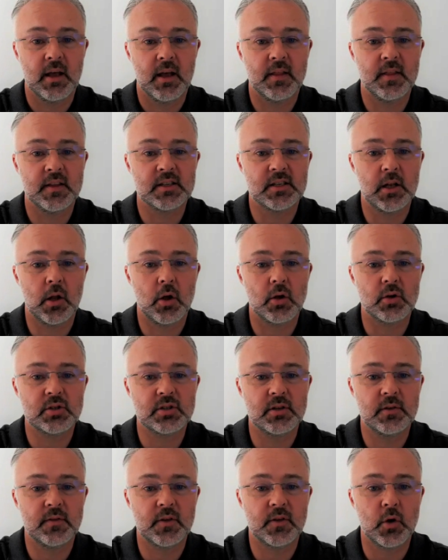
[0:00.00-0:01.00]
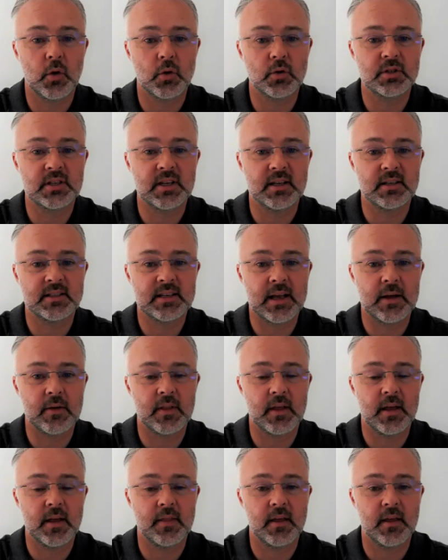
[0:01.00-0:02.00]
and there's lots of content
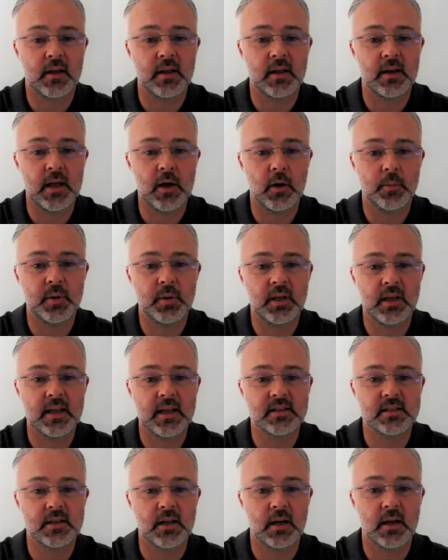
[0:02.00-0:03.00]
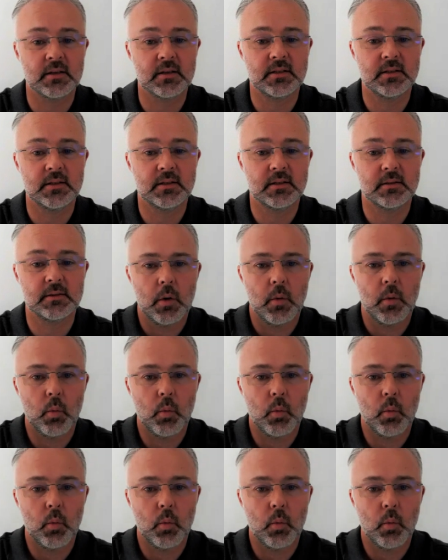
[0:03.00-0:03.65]
out there that can help you get started.